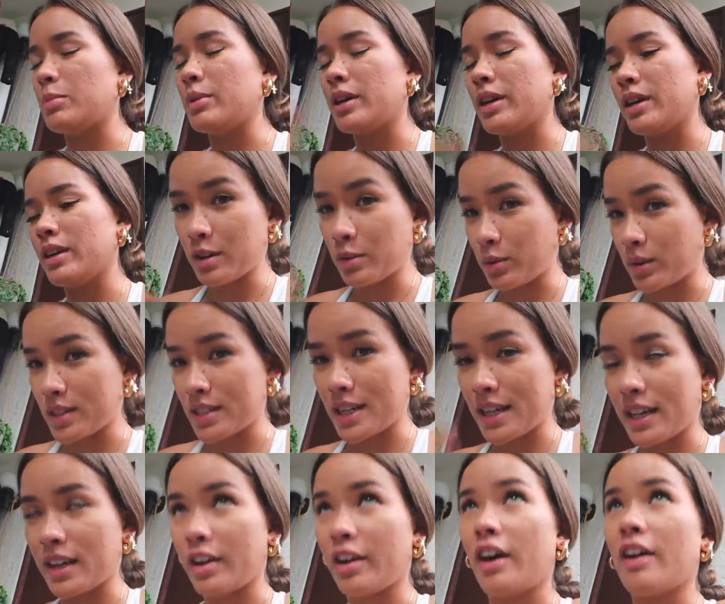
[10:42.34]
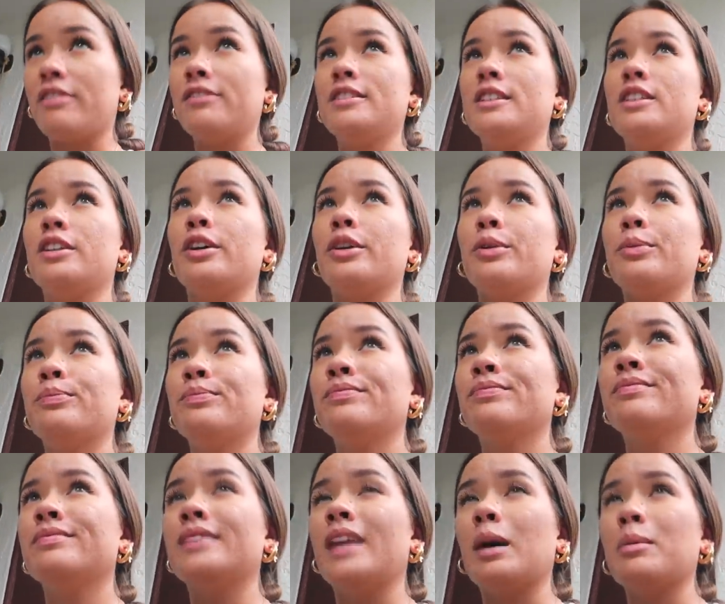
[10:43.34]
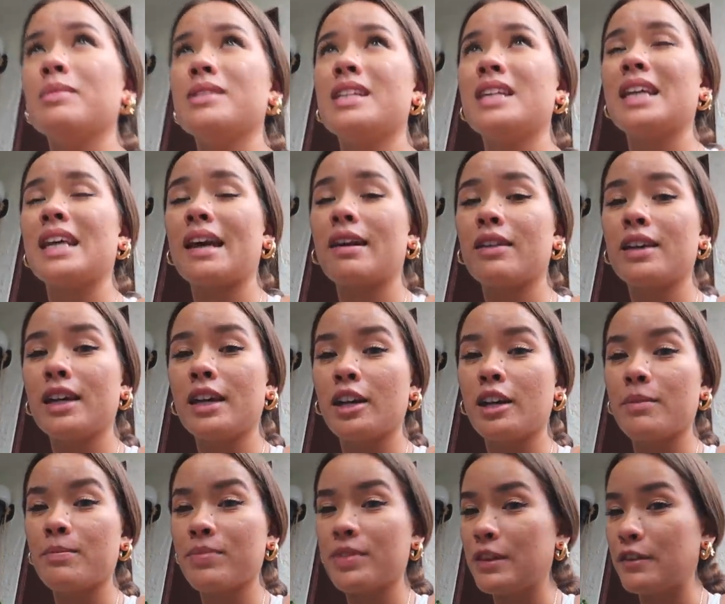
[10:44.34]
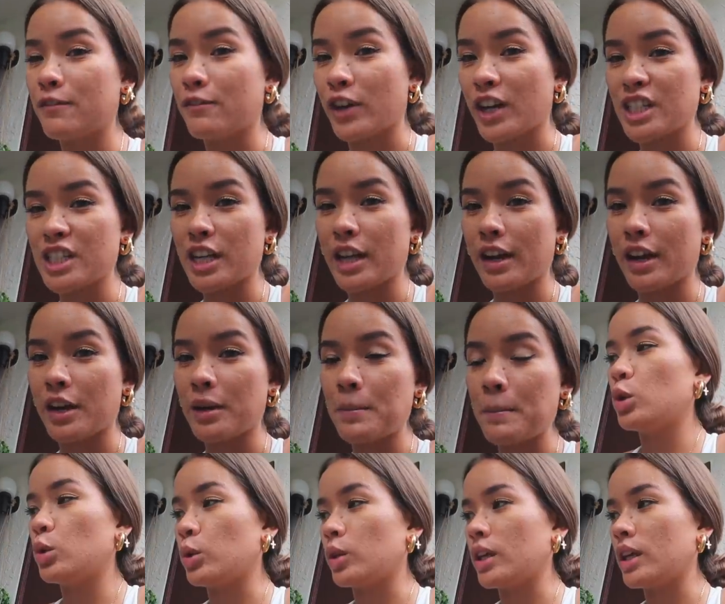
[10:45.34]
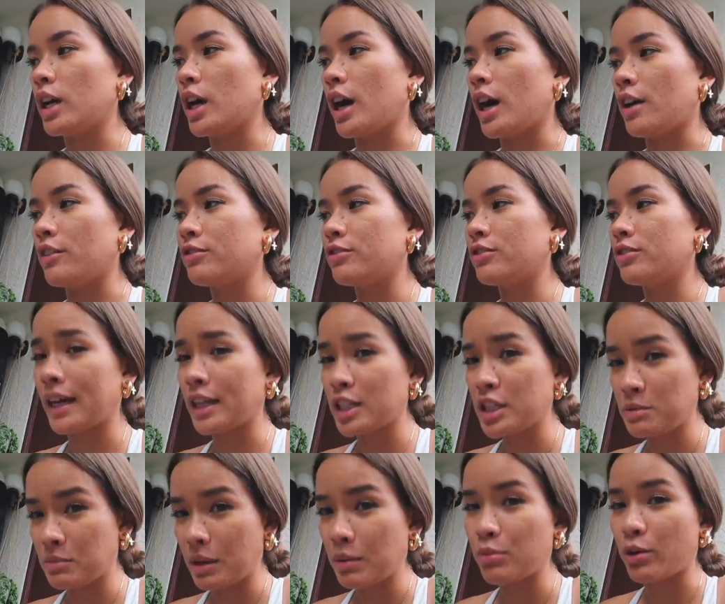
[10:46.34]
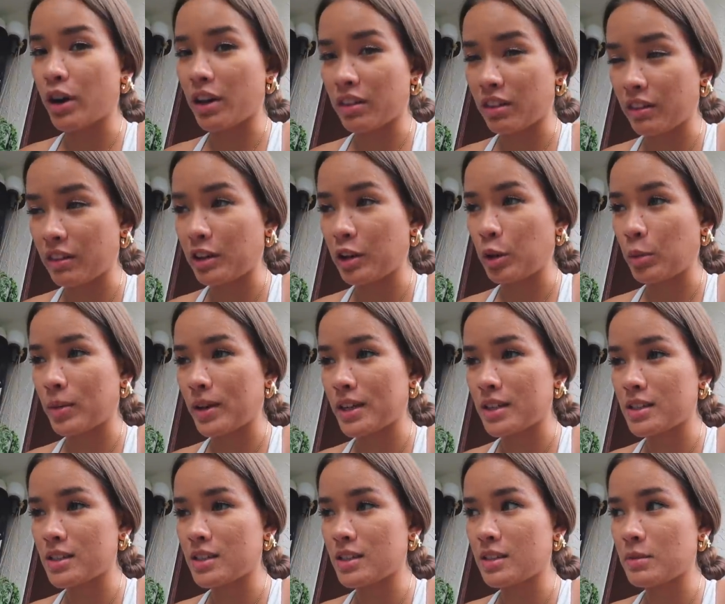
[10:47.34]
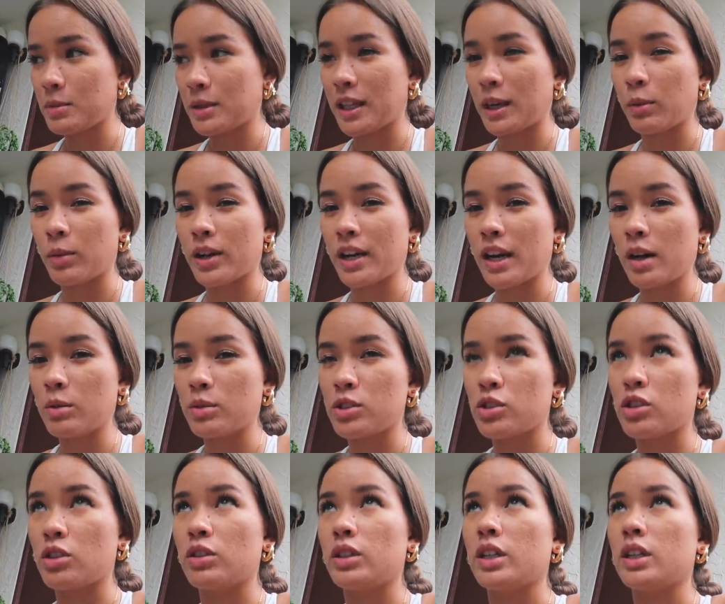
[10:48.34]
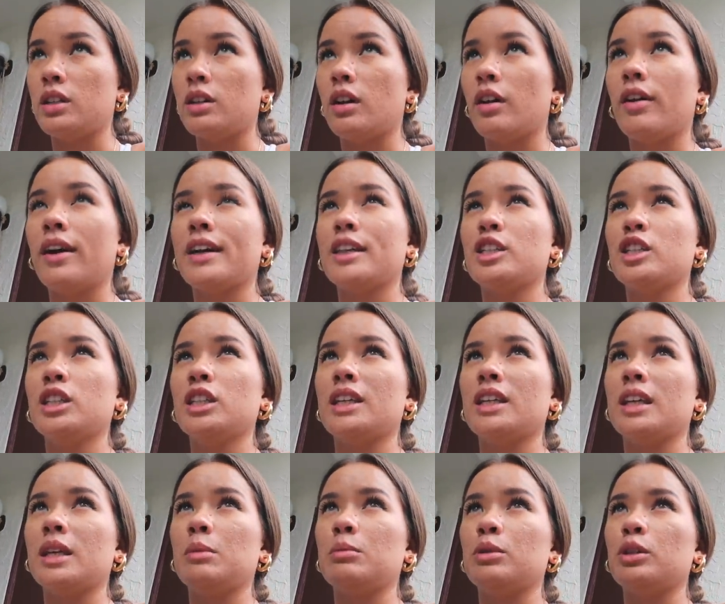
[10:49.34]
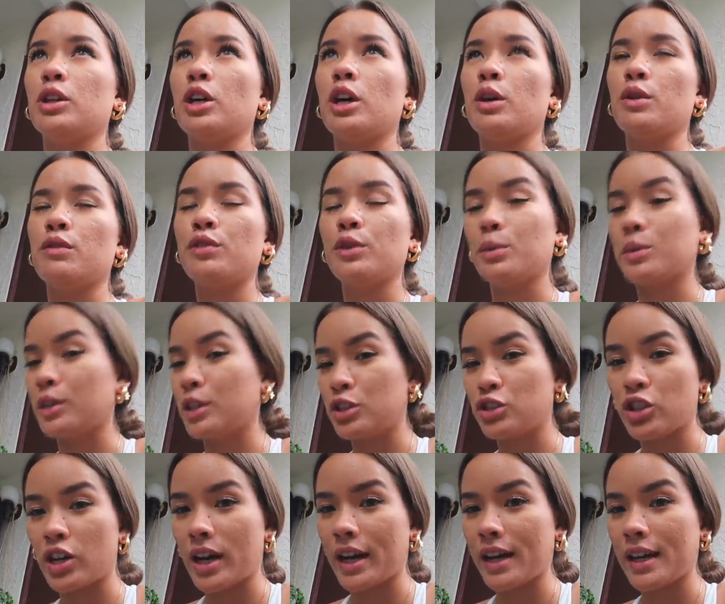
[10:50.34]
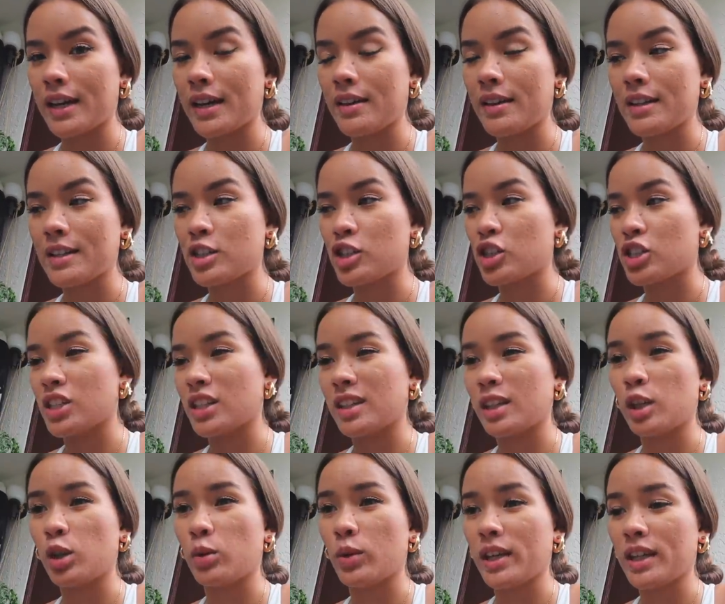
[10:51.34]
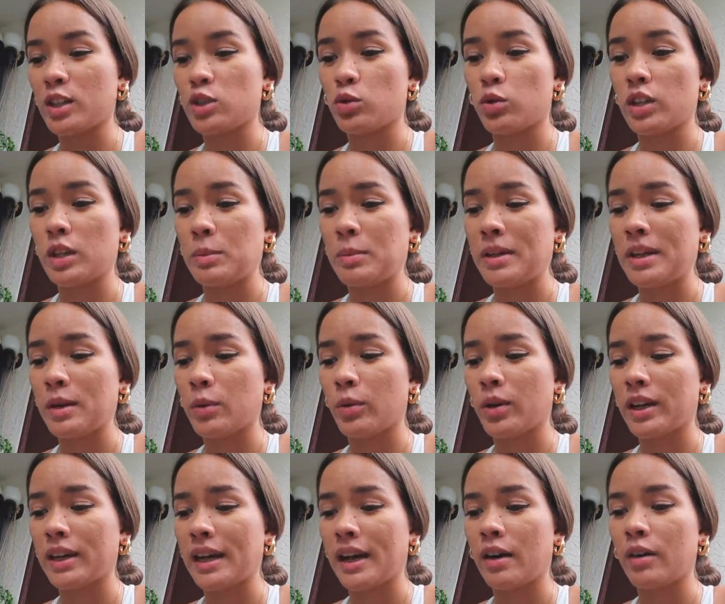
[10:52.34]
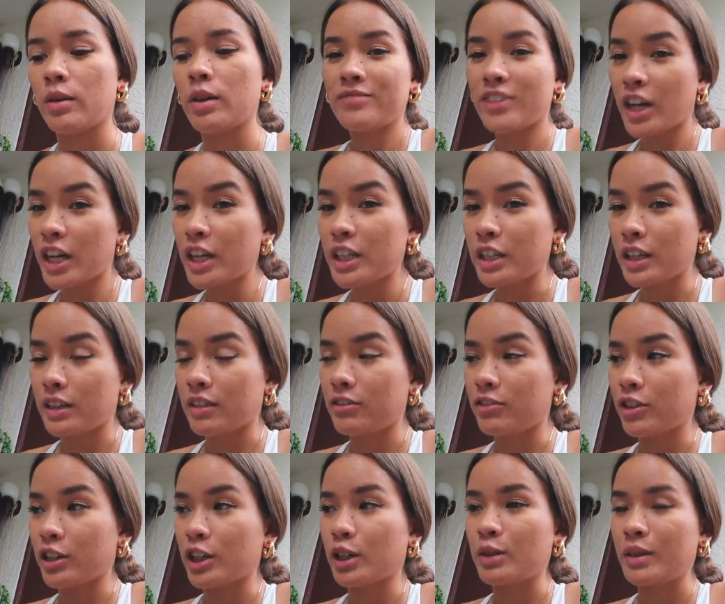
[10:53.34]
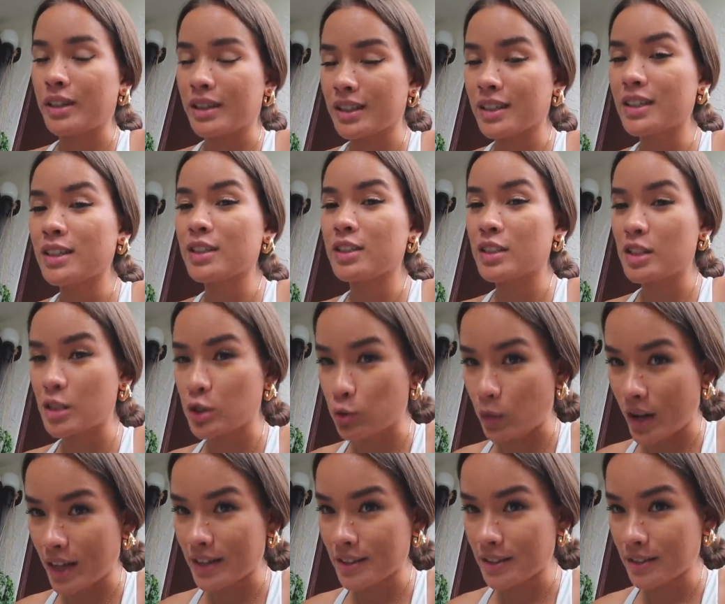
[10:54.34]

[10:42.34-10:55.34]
but I didn't want to take it off, so now I'm sitting out here in the fresh air, cooling off, catching my breath a little bit. But that workout was so good. I'll actually link it below if you want to try it. It's just like a quick 20 minute workout. Very good for a quick sweat.